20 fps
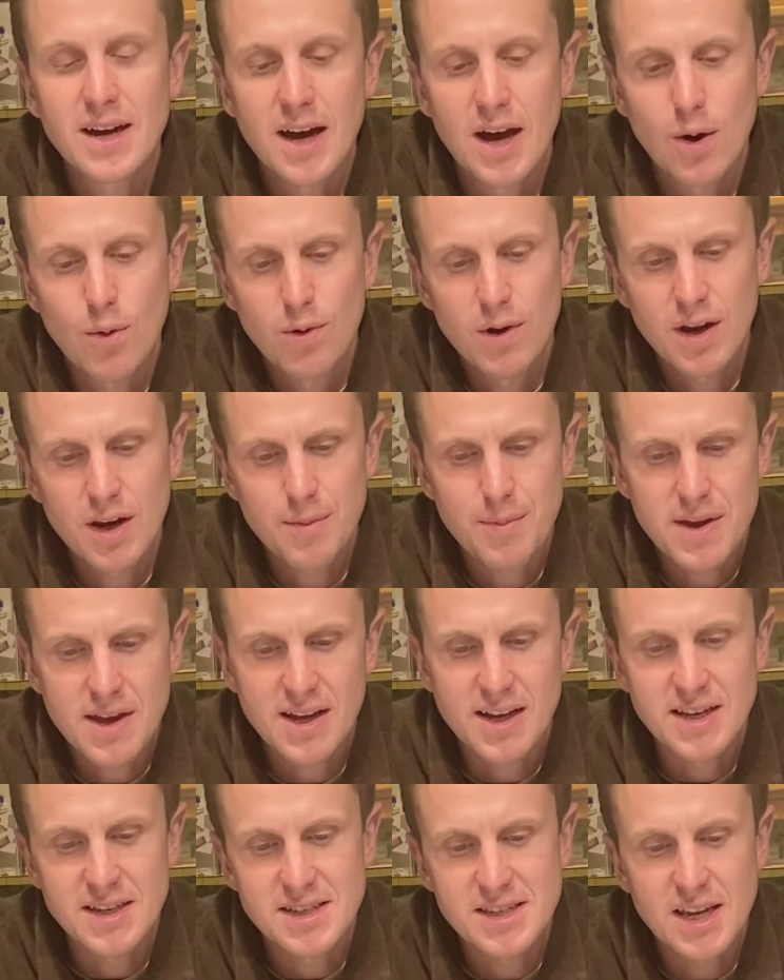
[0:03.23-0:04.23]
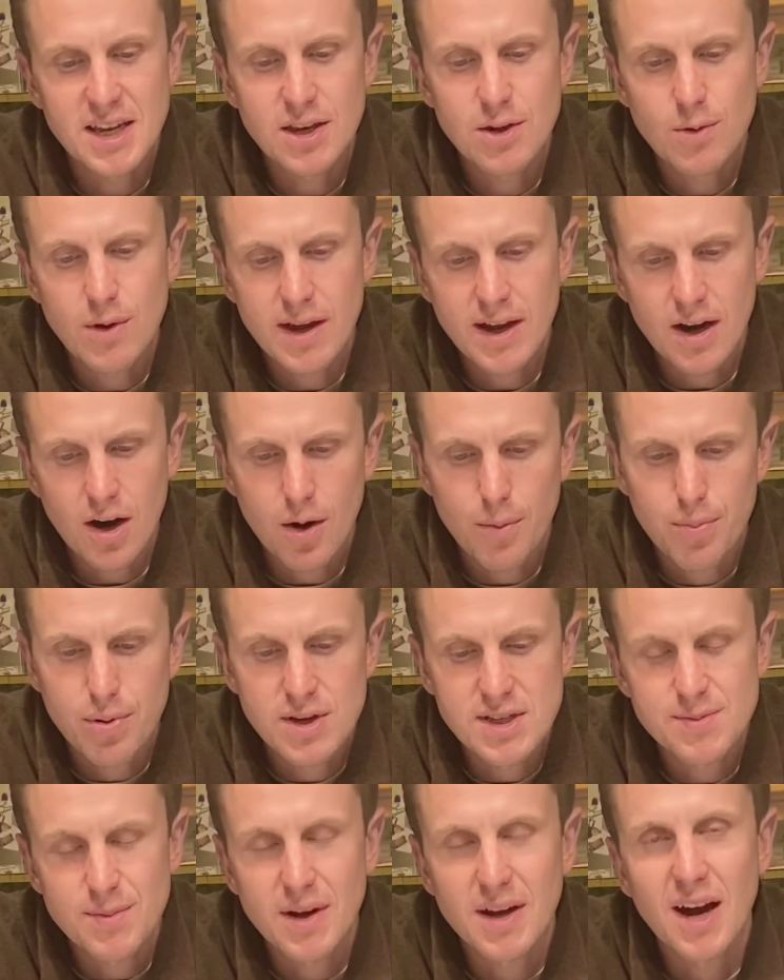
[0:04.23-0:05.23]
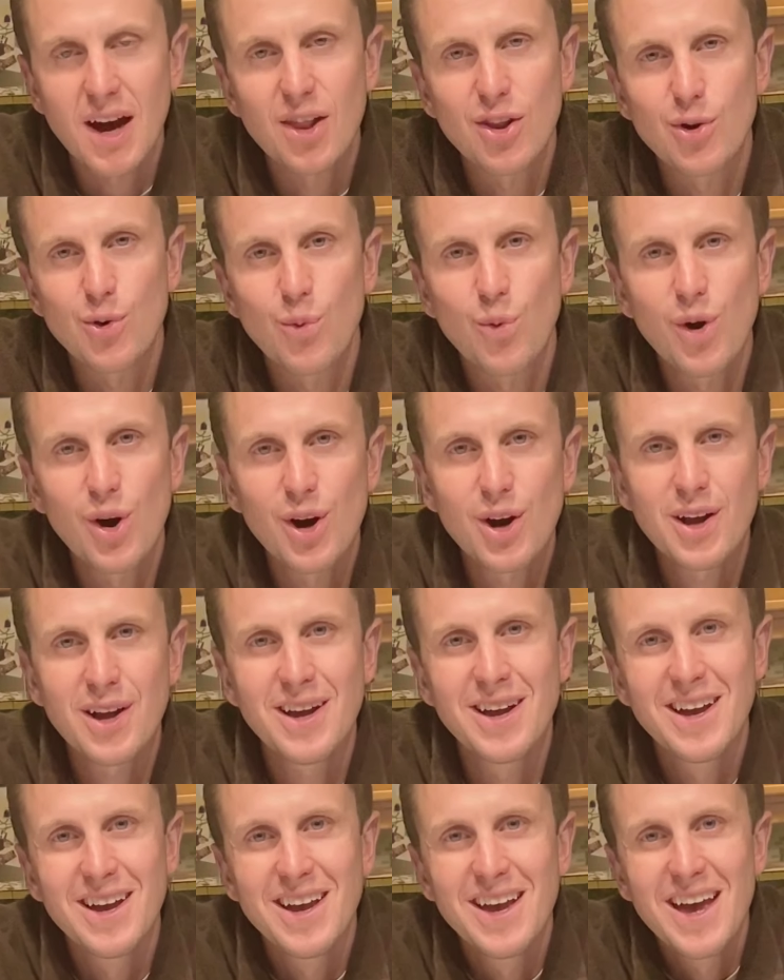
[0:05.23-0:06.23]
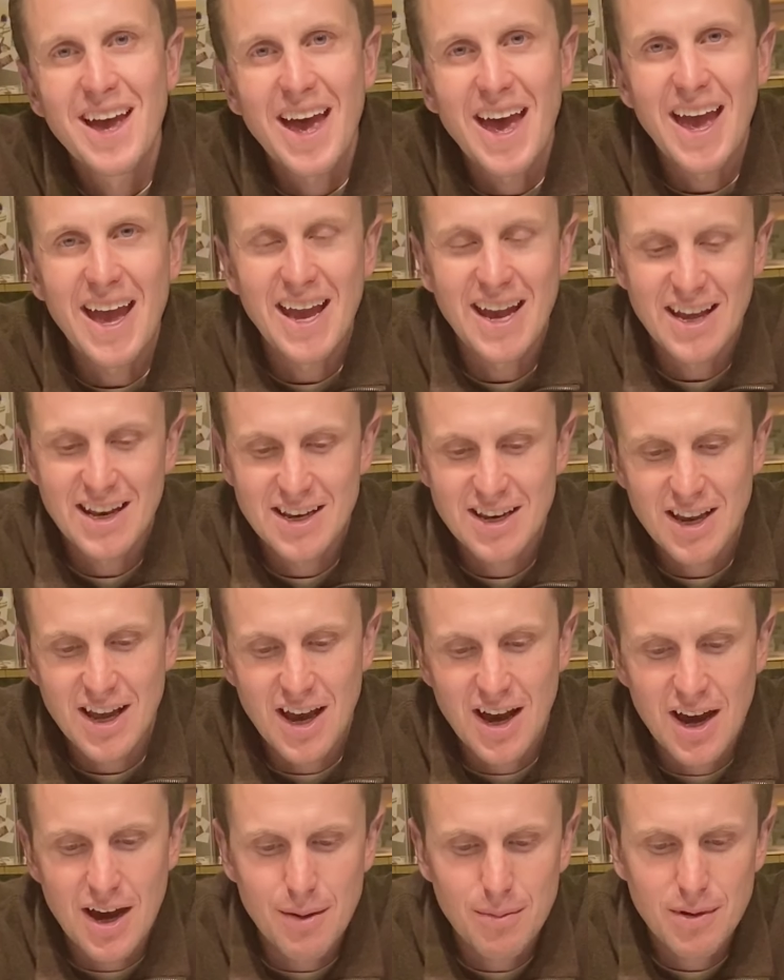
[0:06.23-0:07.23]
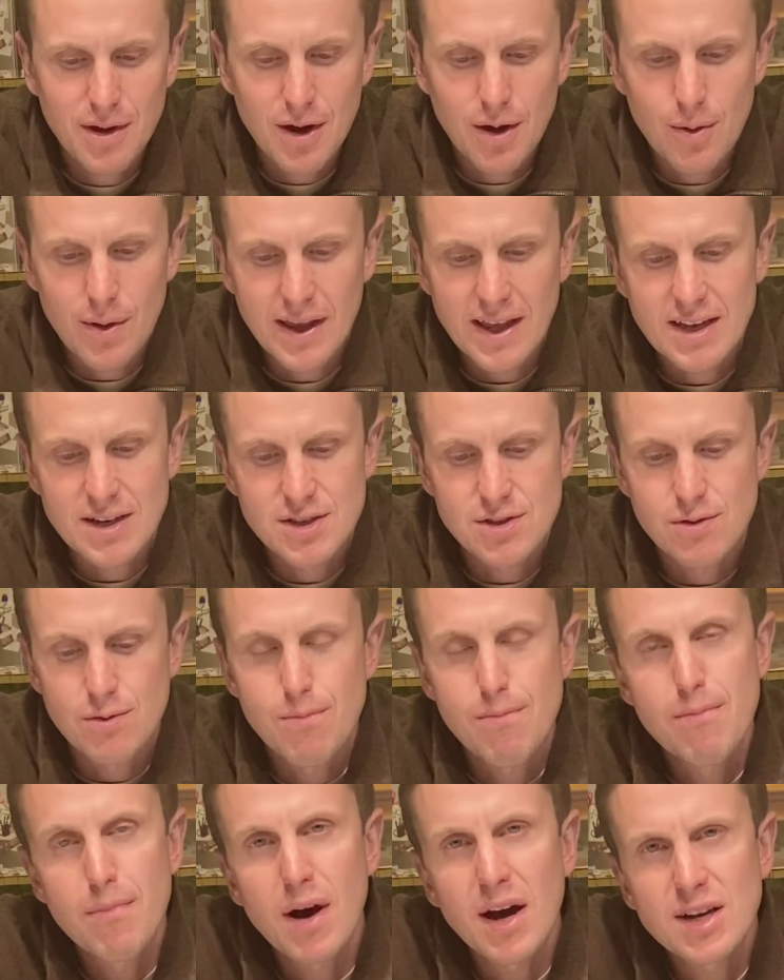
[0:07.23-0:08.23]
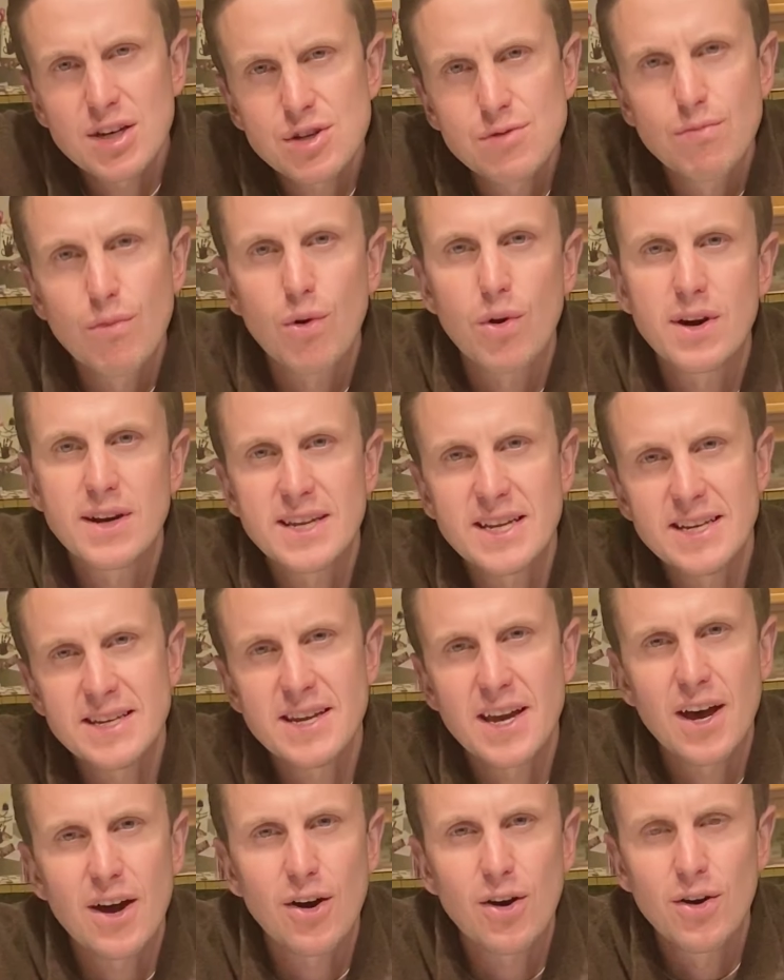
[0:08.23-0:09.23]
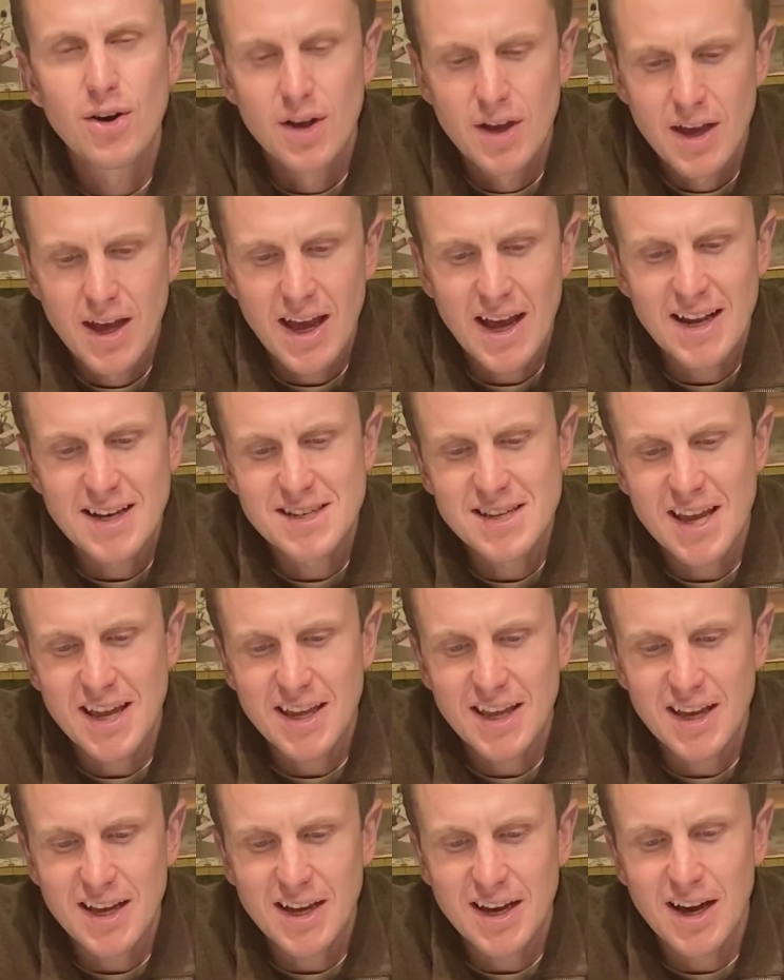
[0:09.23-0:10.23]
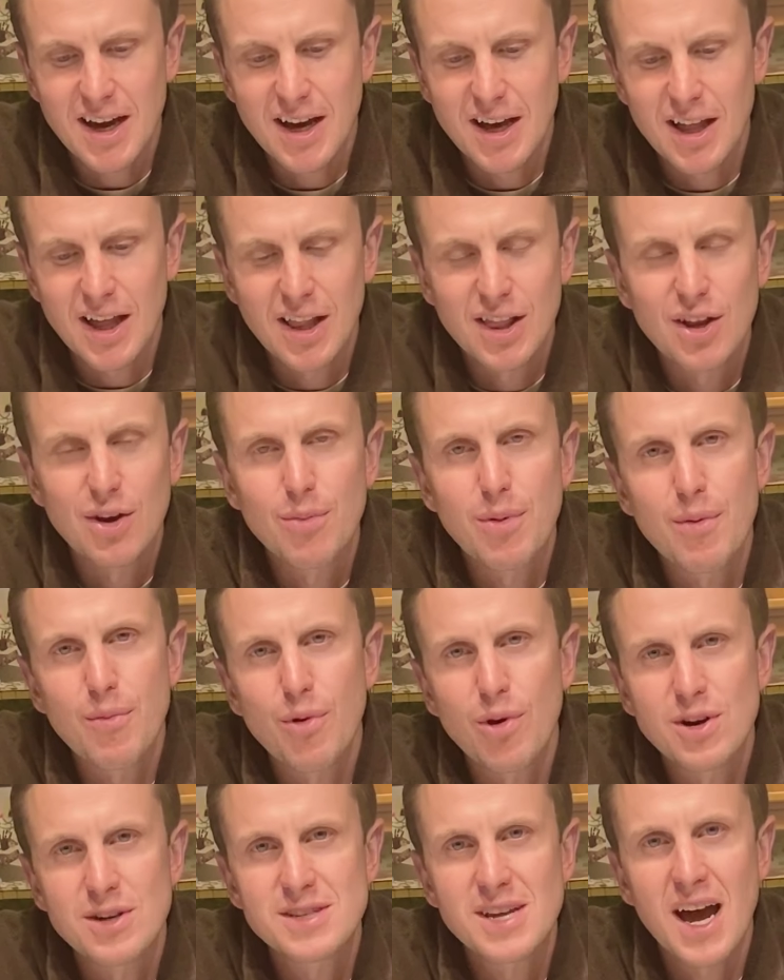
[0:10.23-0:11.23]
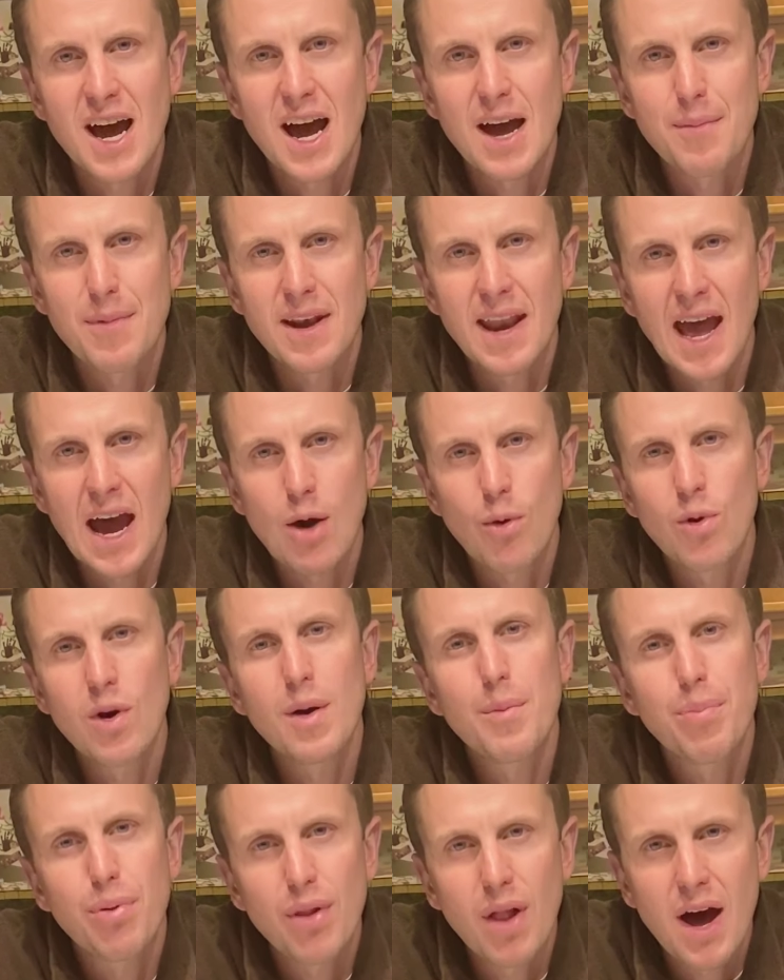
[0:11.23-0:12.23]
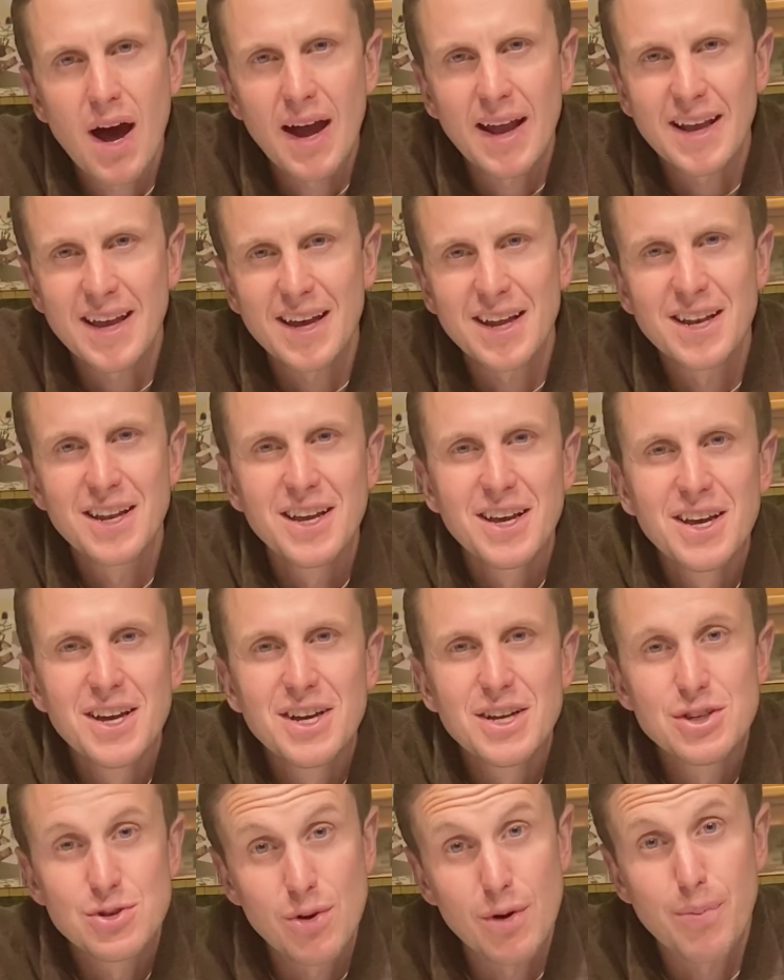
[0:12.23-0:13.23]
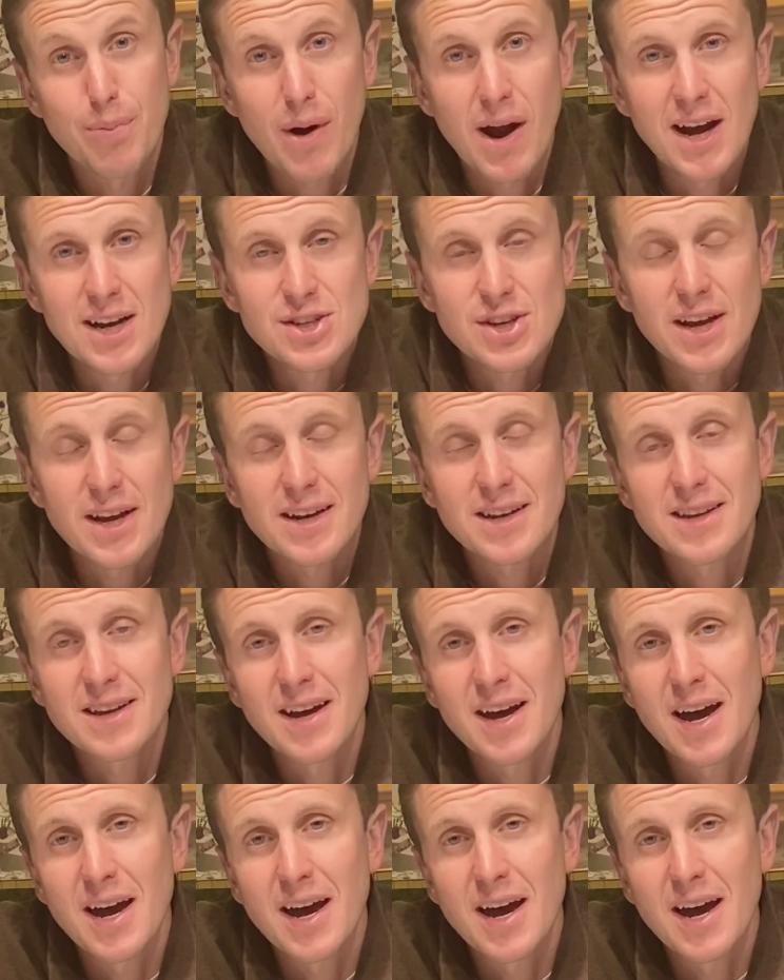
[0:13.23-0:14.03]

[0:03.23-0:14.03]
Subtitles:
We're going to be continuing our Prismacolor work and going into much more detail and taking a little bit more time in how we're applying it to a project.